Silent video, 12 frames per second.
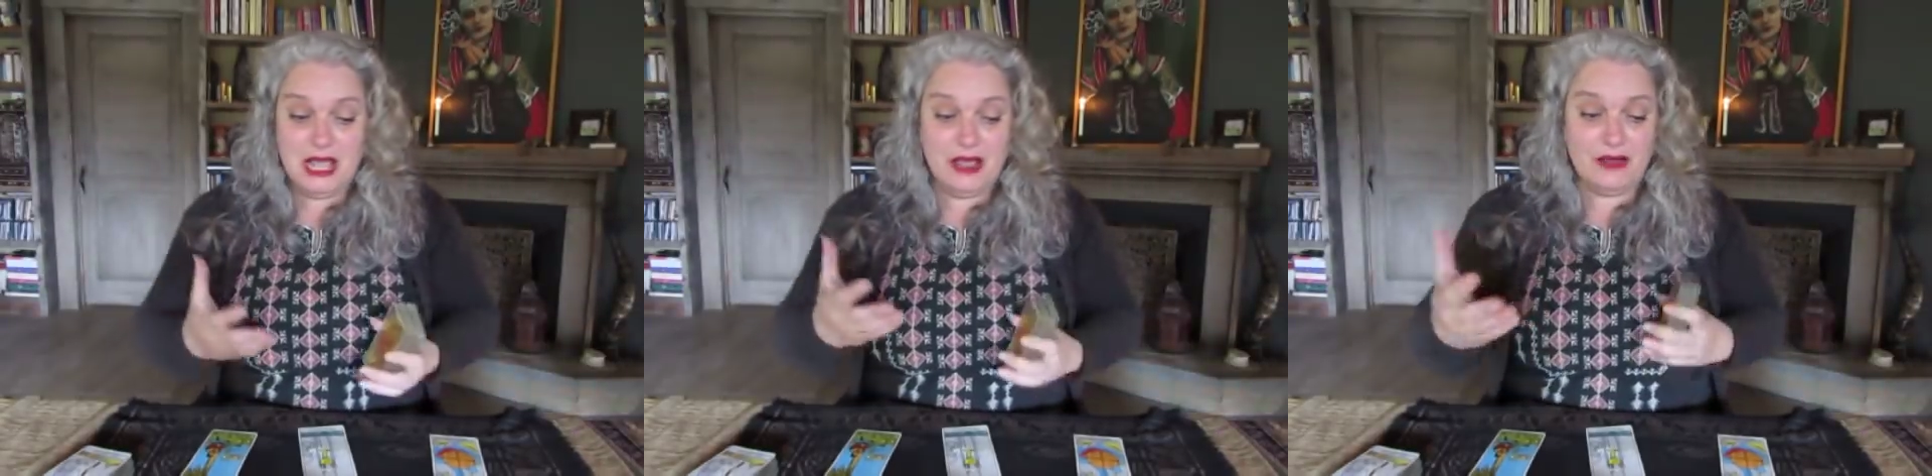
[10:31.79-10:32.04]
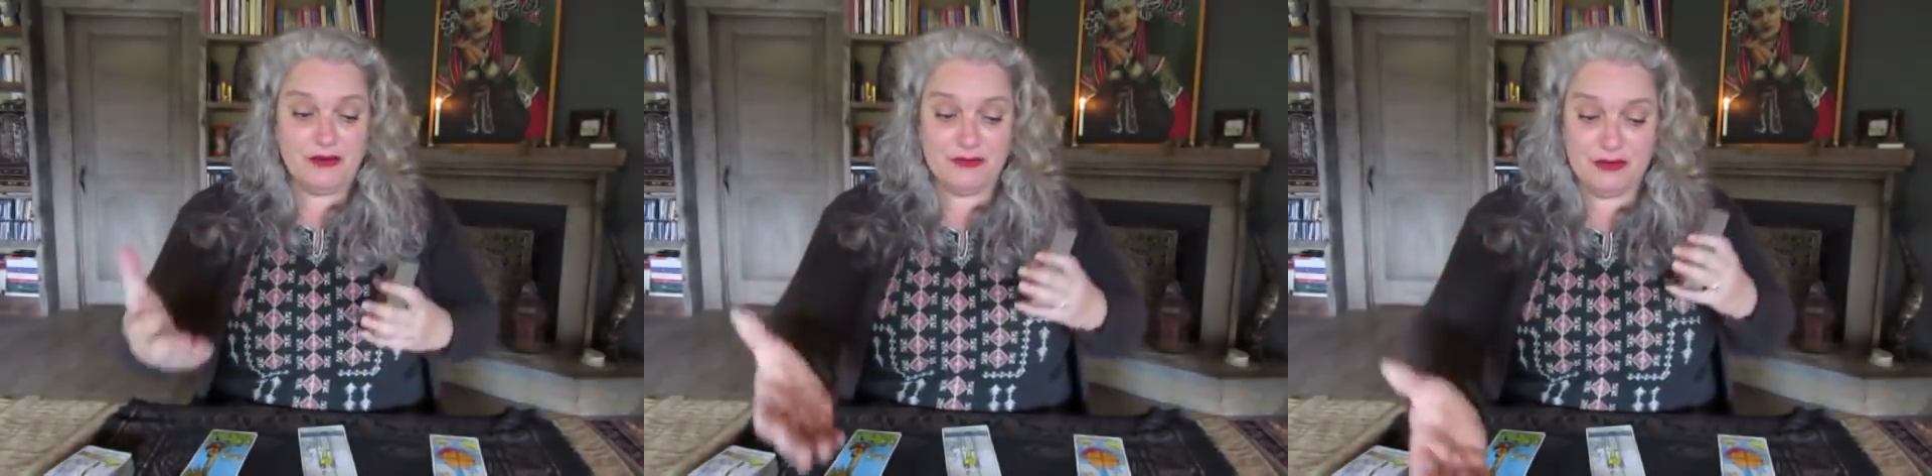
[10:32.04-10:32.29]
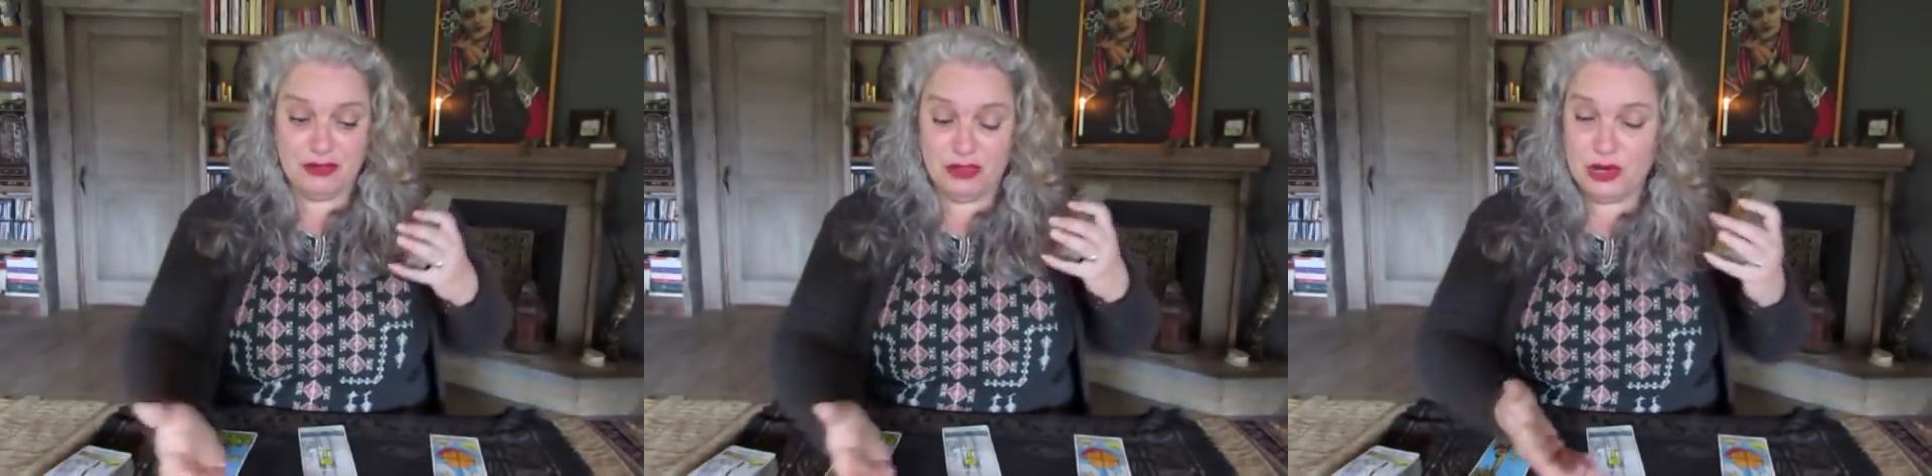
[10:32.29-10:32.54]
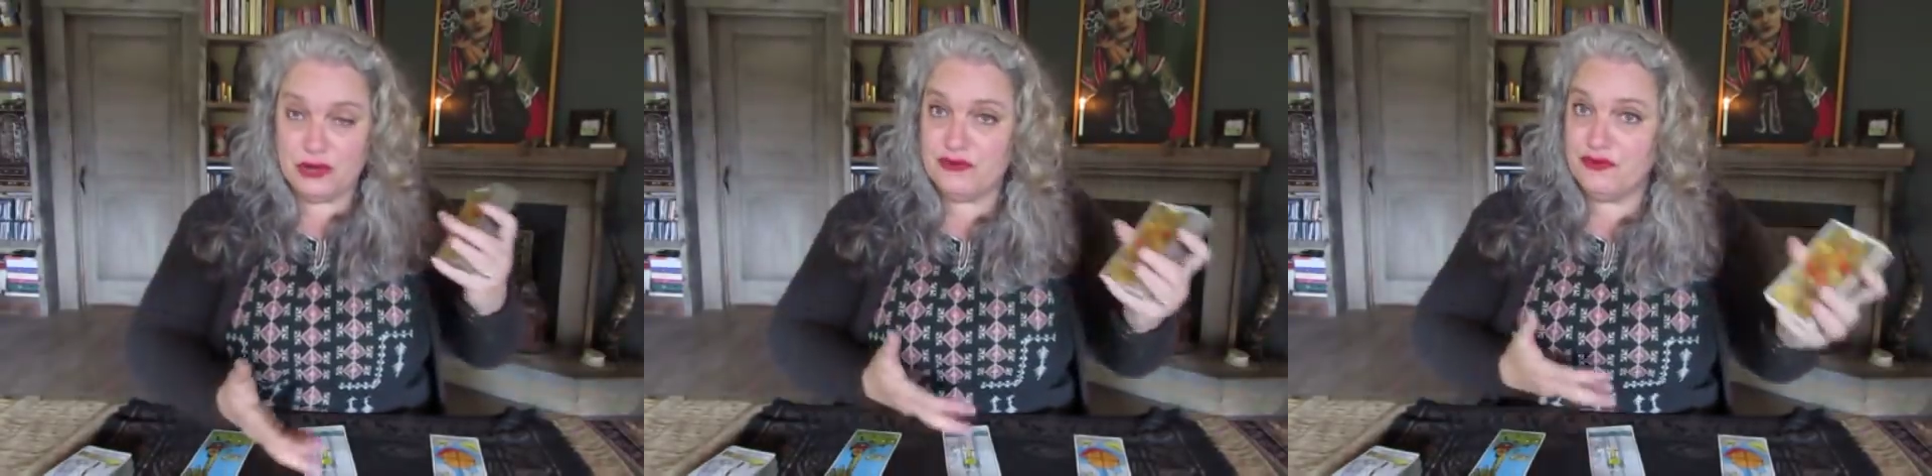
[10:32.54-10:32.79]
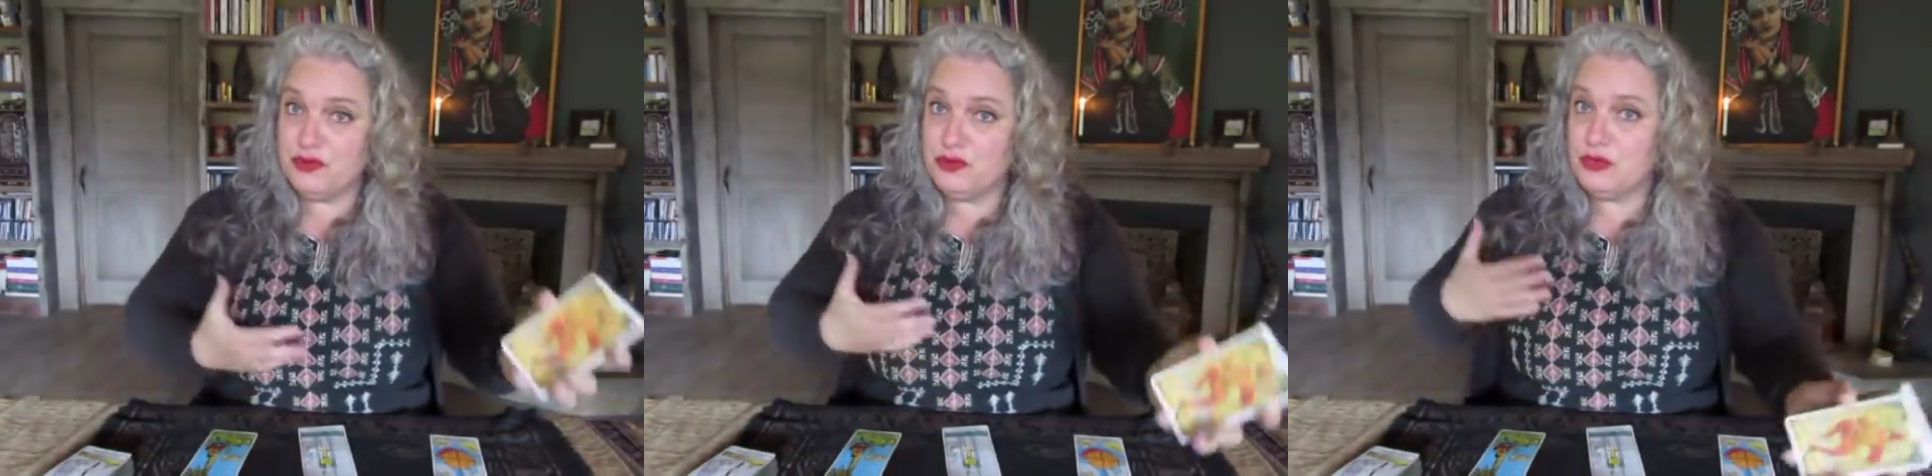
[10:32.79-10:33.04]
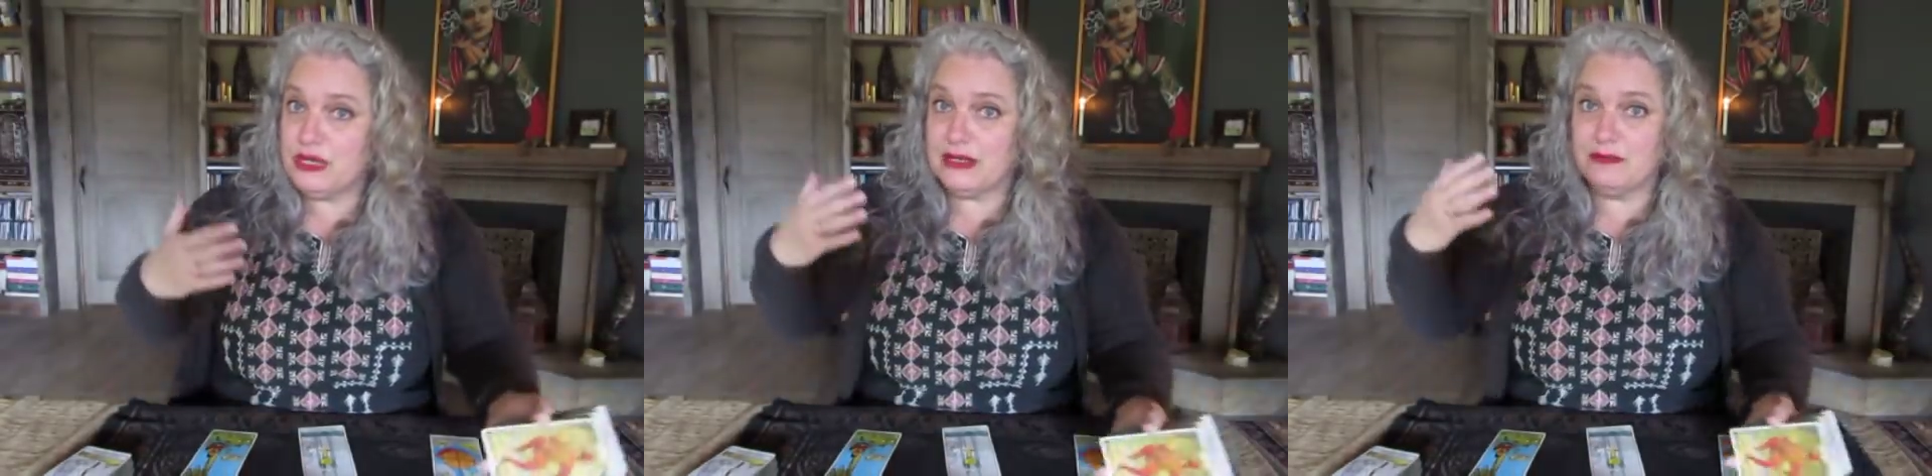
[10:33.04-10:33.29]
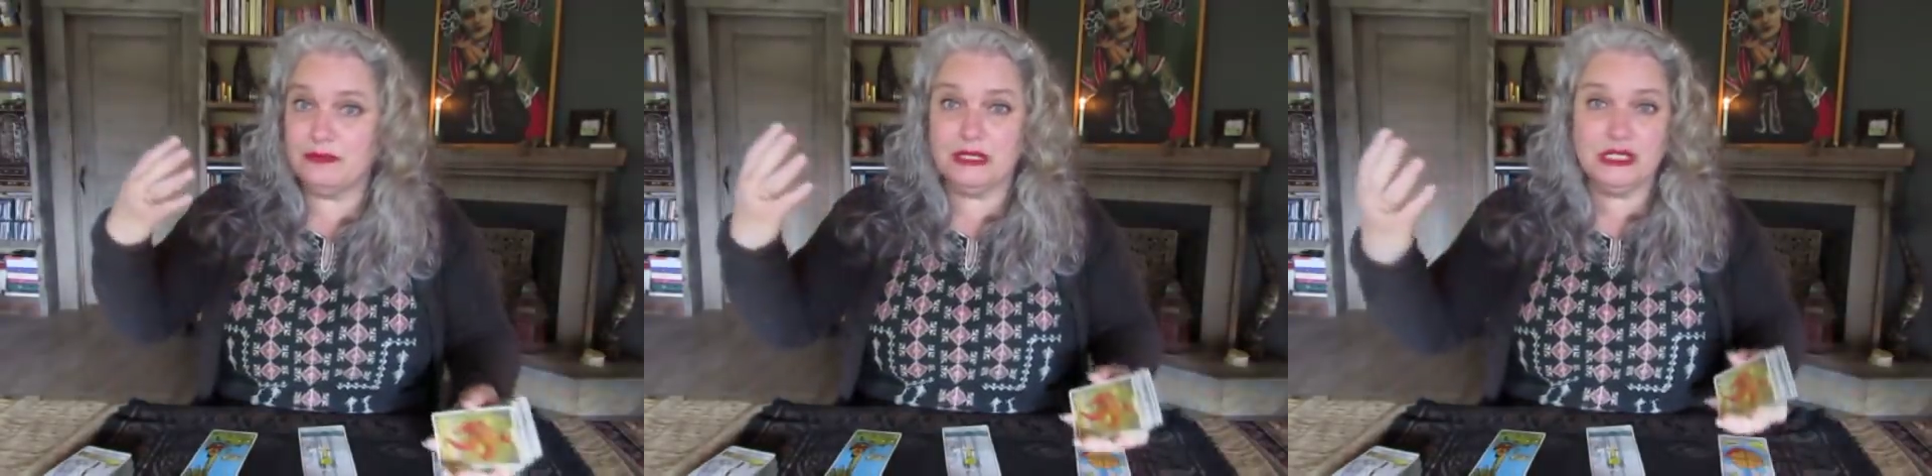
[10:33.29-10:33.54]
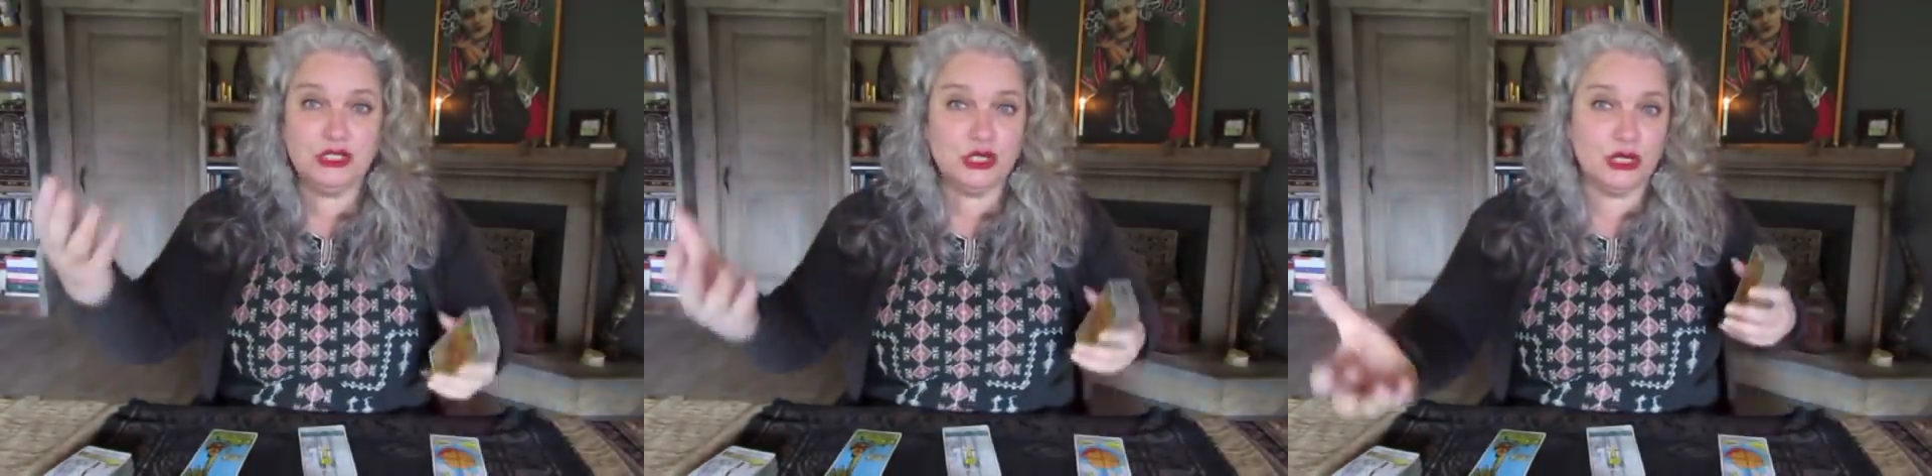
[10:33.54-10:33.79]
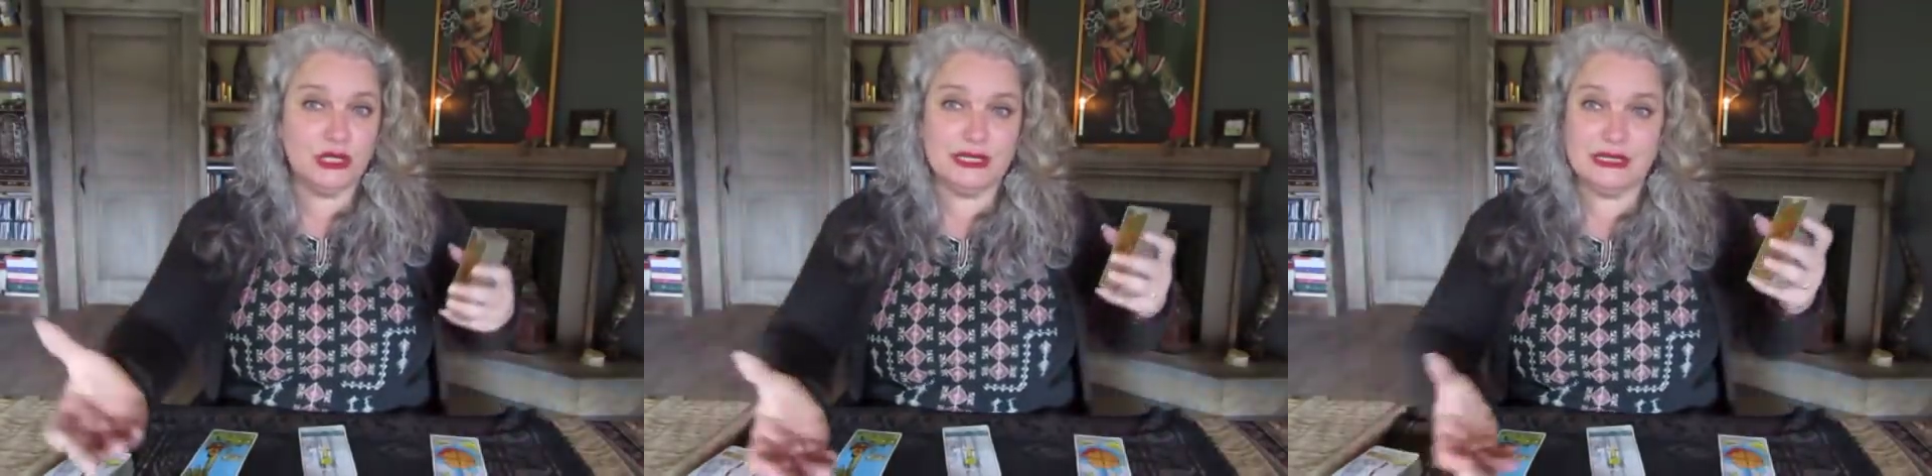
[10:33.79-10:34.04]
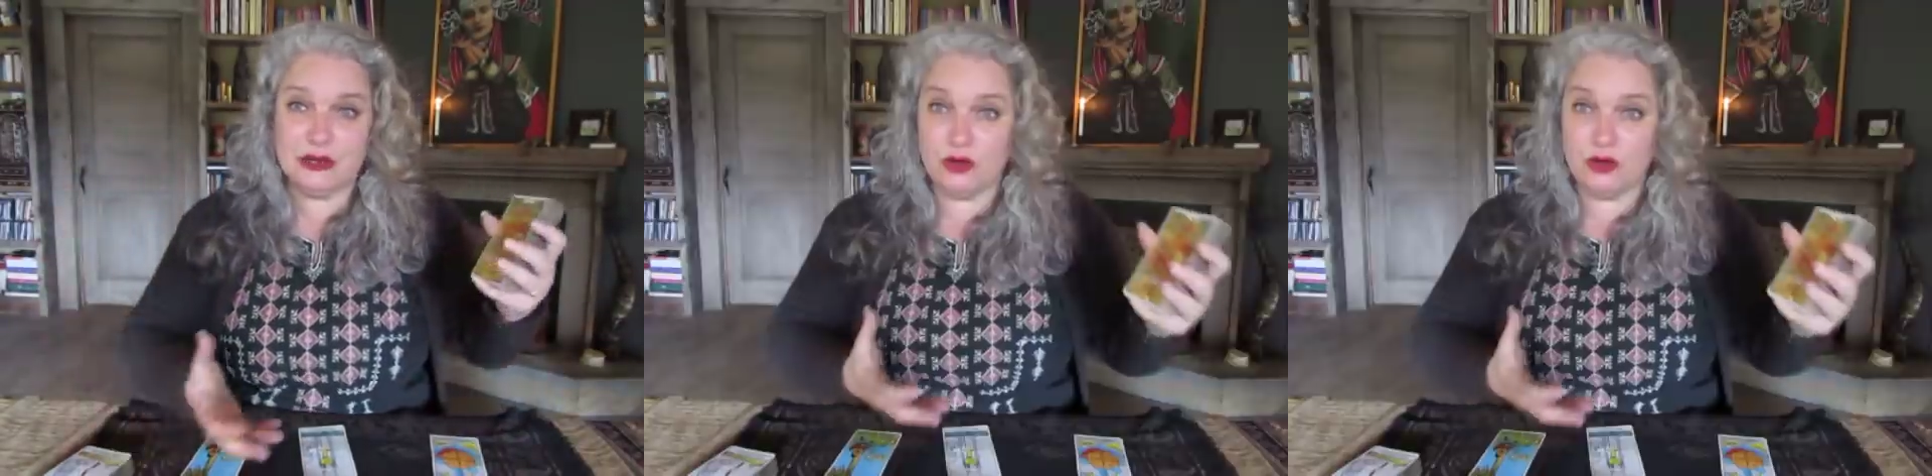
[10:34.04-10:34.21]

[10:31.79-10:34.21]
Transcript: Uh, a lot of you can be juggling